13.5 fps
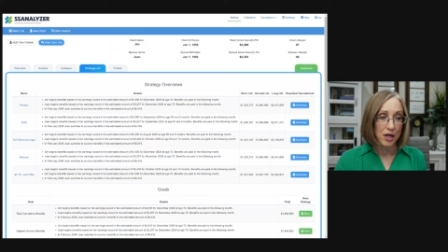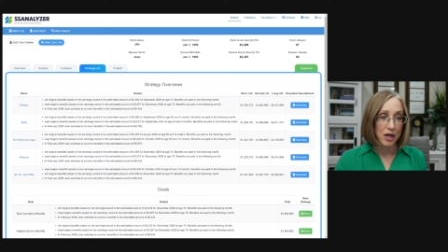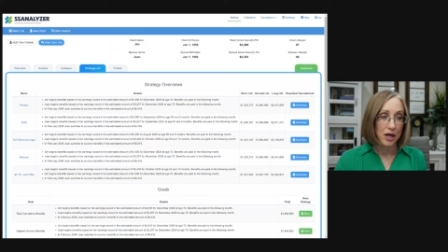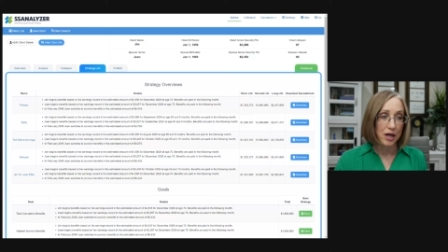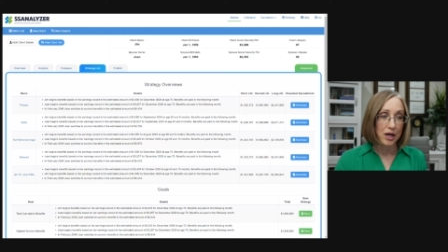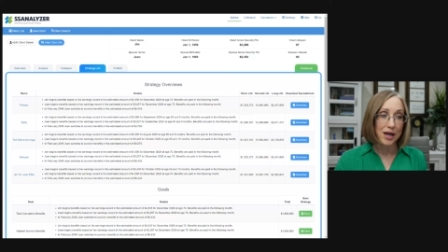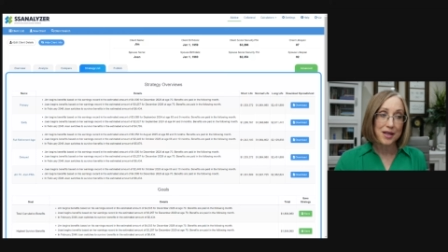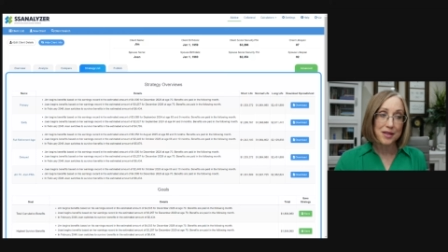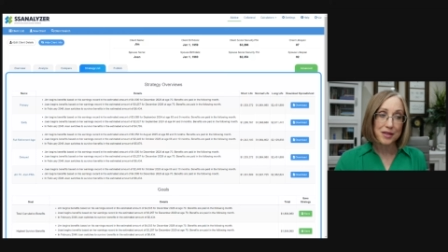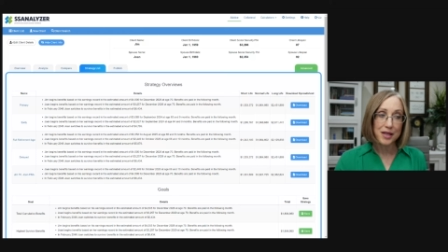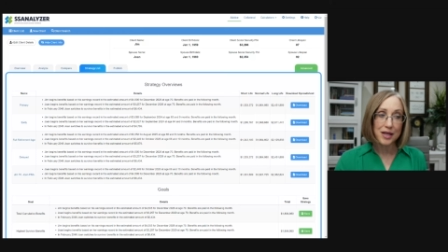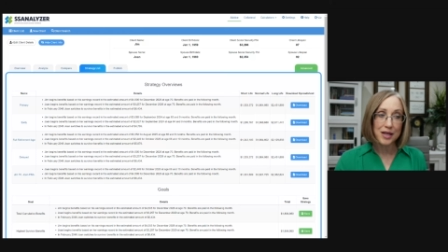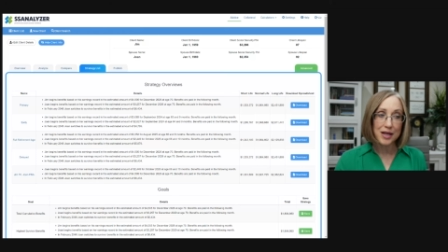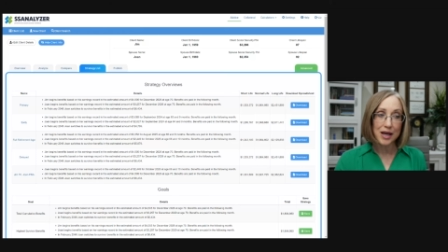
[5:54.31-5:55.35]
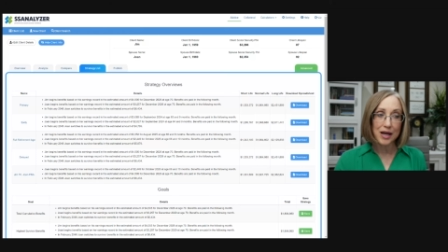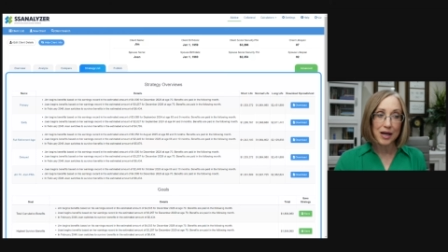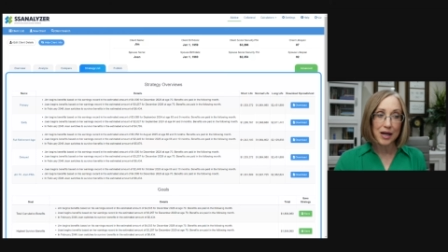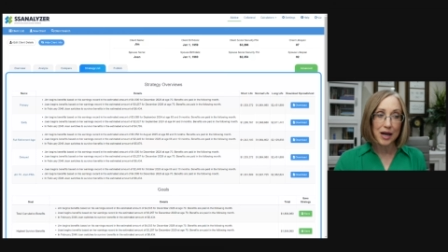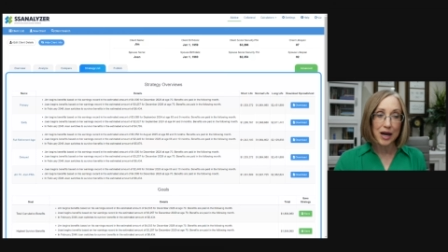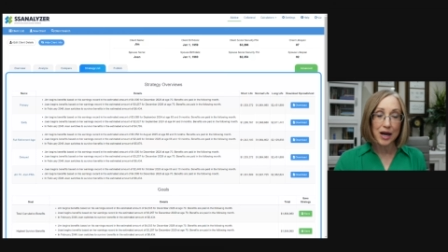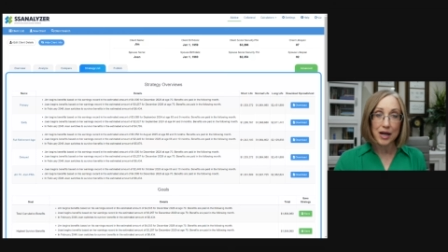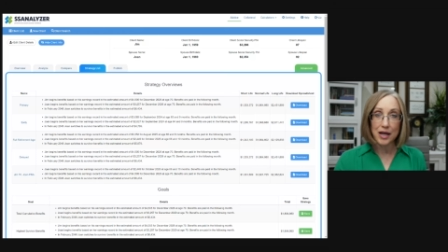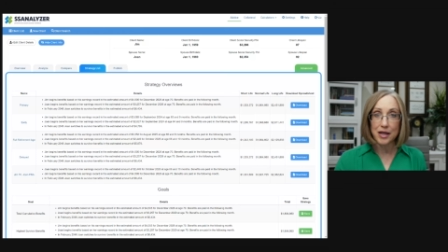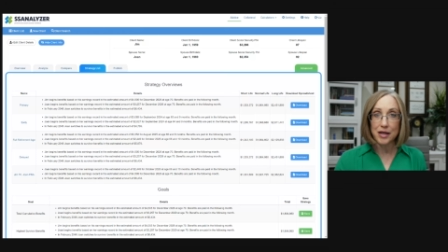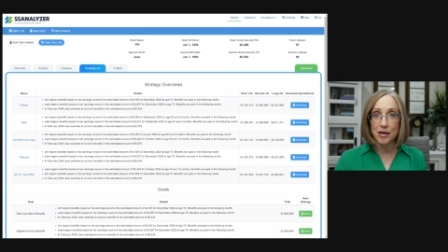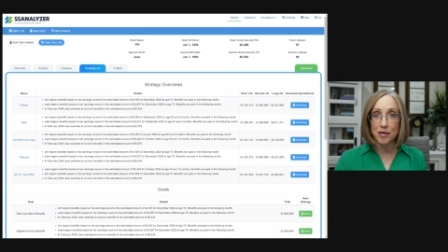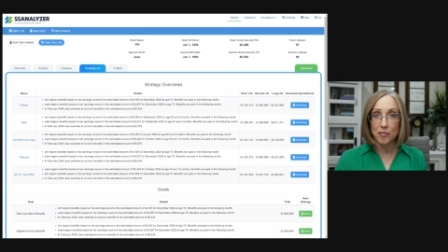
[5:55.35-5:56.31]
Uh, and then
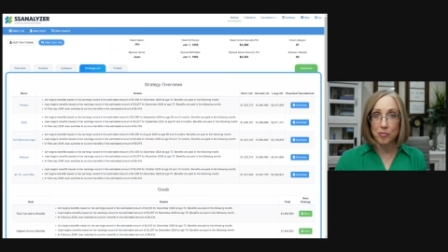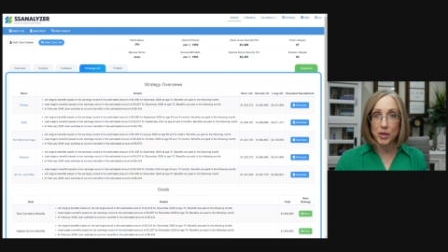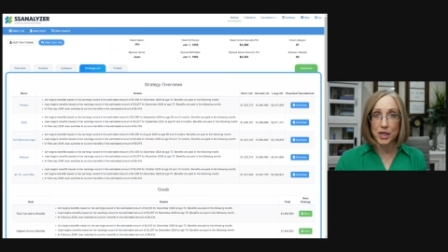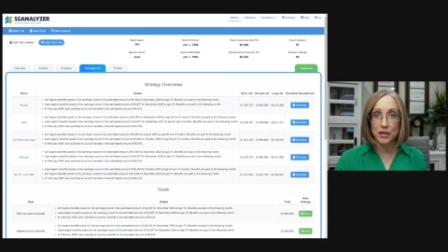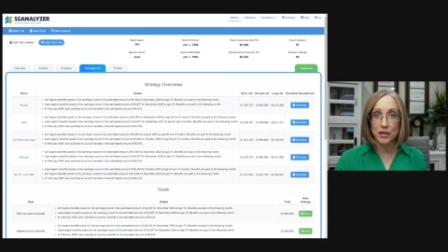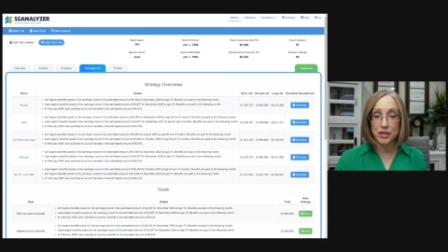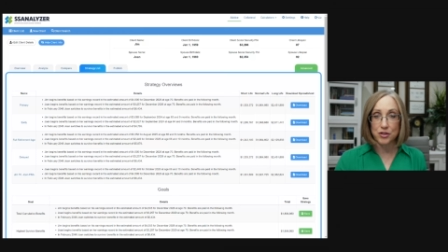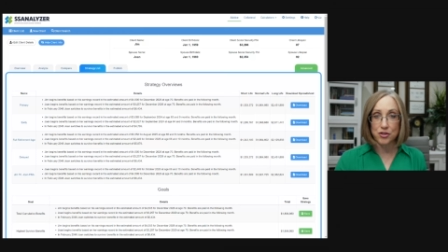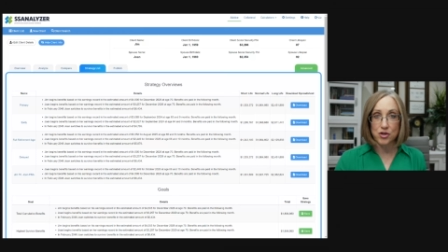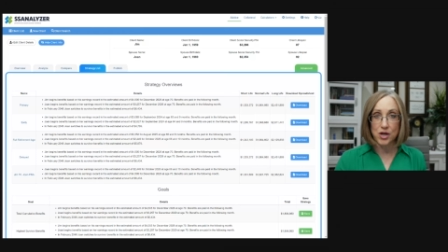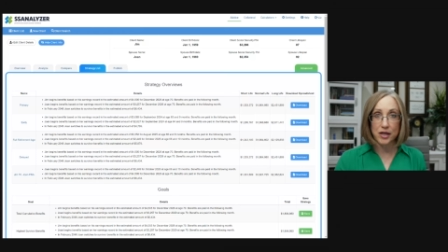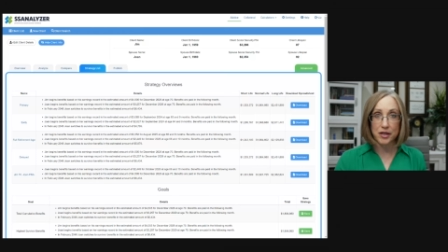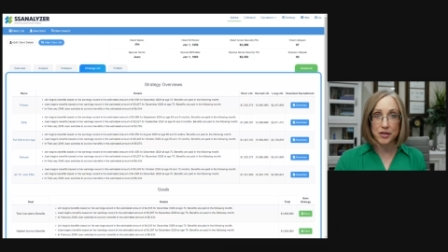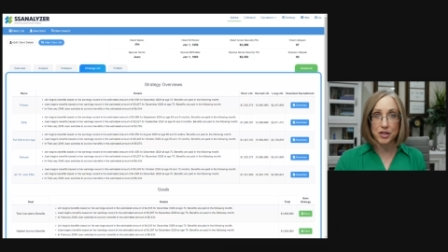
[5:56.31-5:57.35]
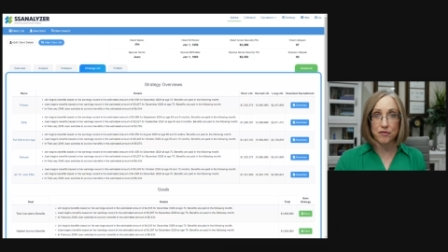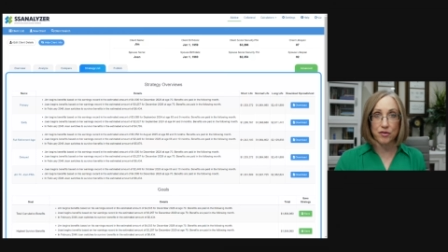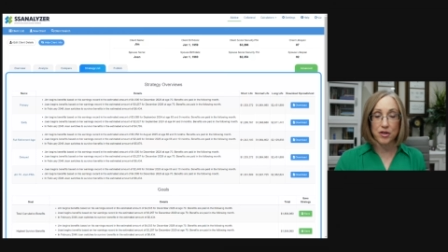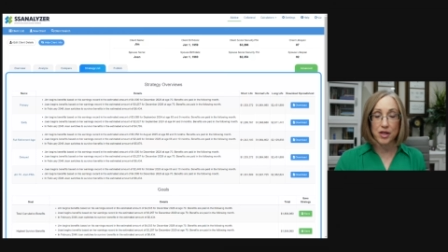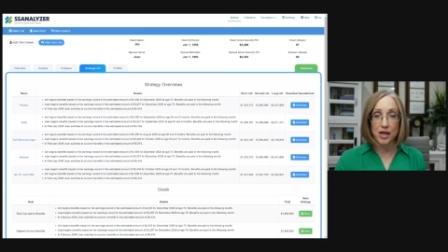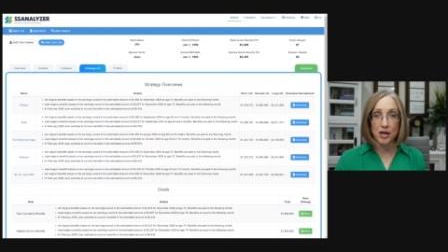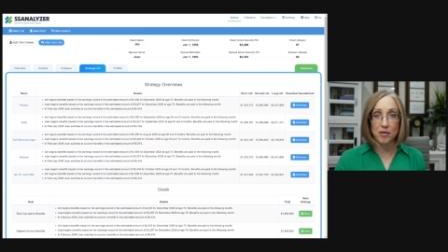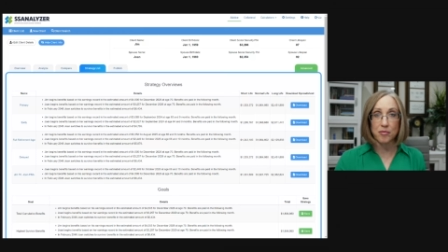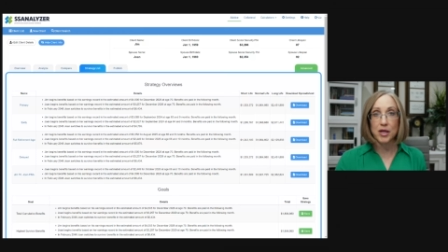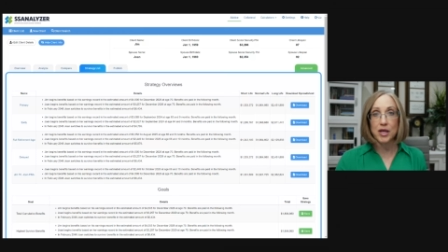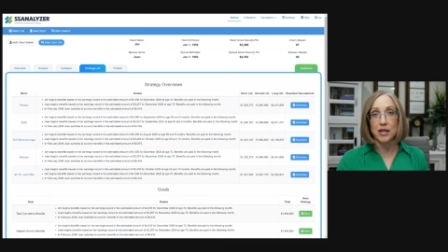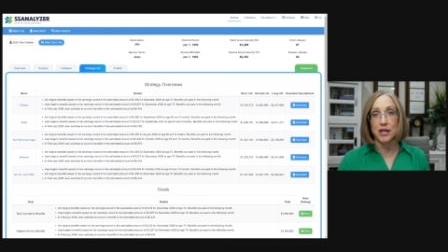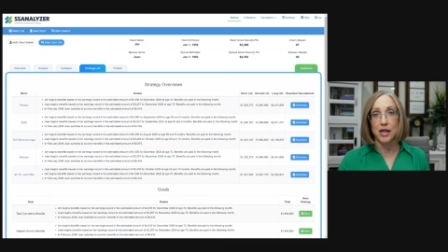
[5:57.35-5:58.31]
I built a strategy for them
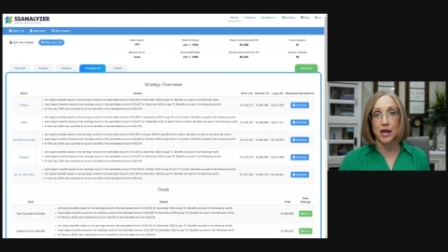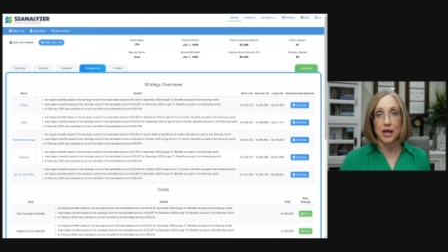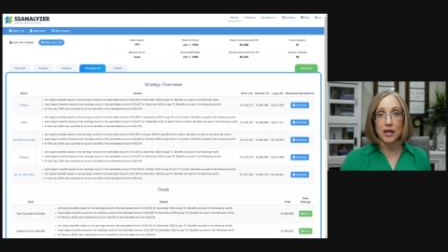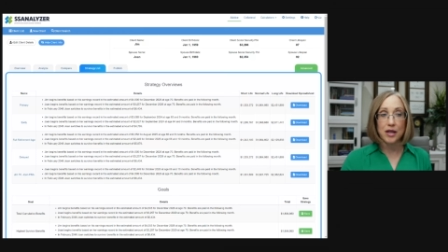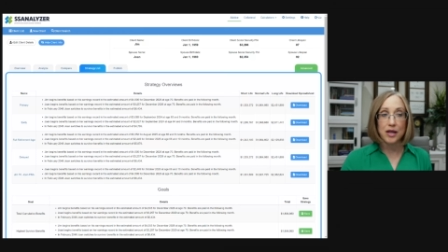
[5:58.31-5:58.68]
that